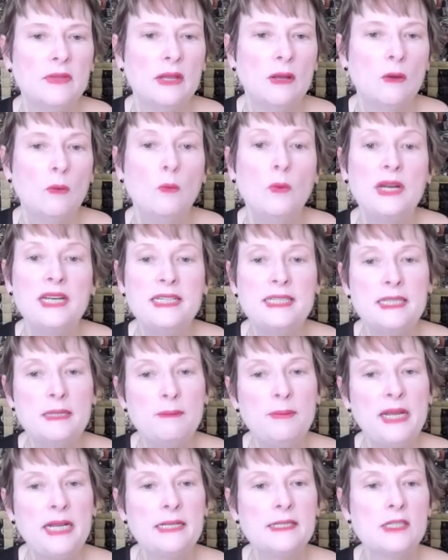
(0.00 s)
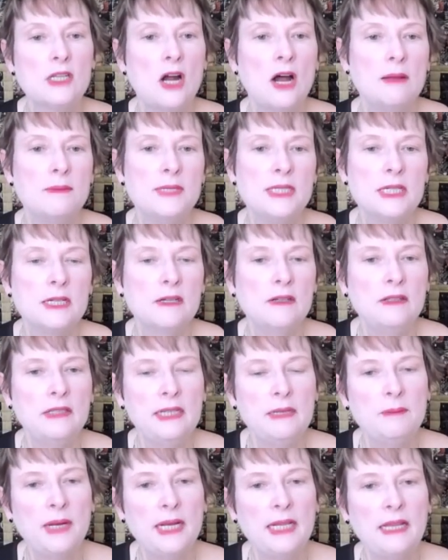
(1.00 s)
what is the biggest obstacle
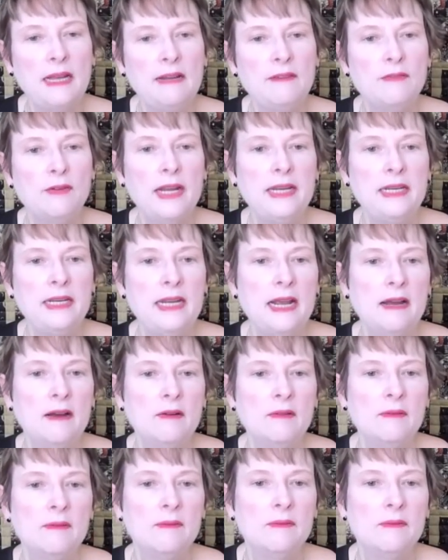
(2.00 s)
in my life right now?